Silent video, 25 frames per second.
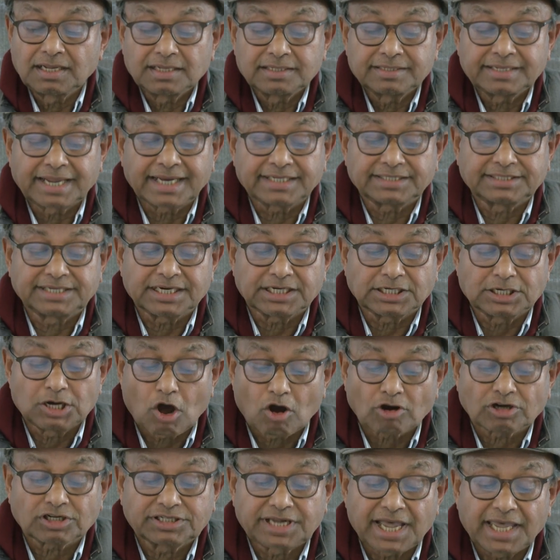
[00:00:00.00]
that did
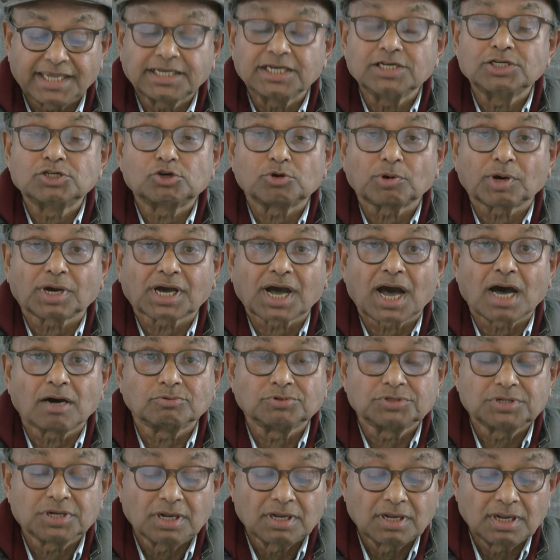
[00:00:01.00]
not take into
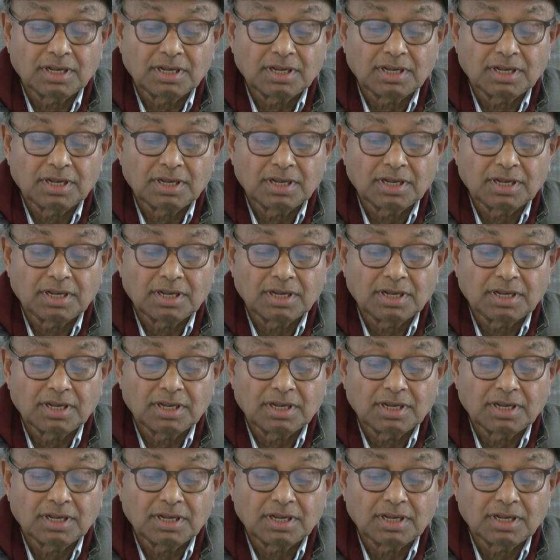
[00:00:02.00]
account